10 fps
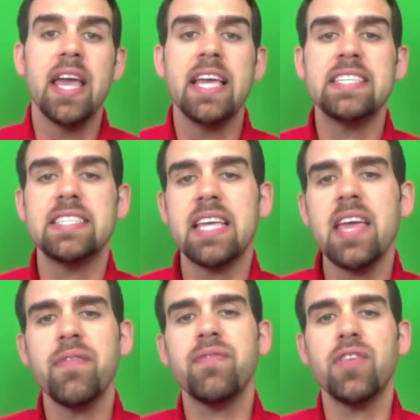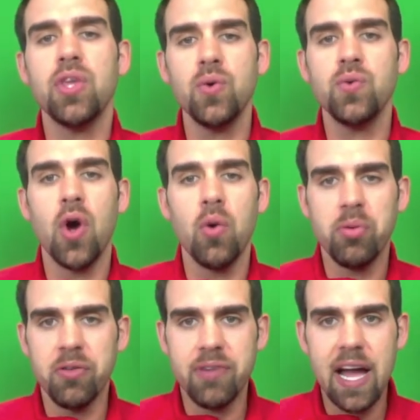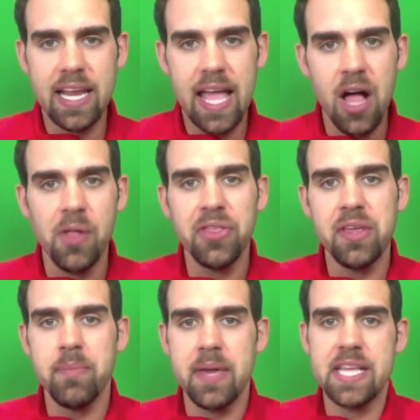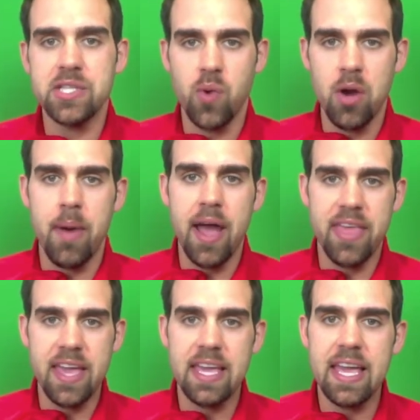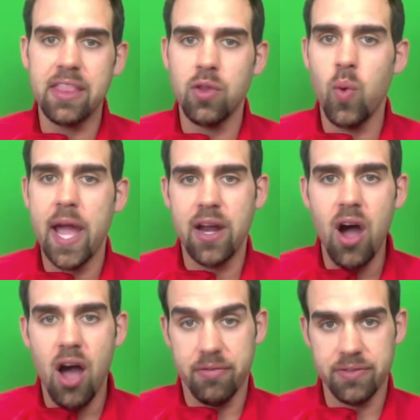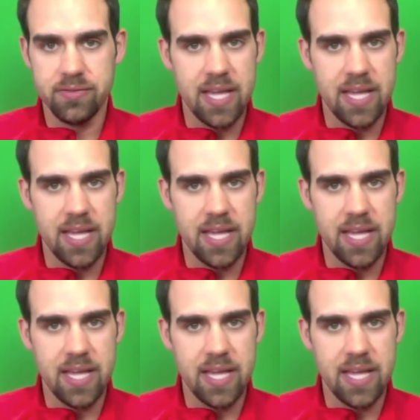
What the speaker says: He says, if you don't provide a healthy means whereby they can get the weight off,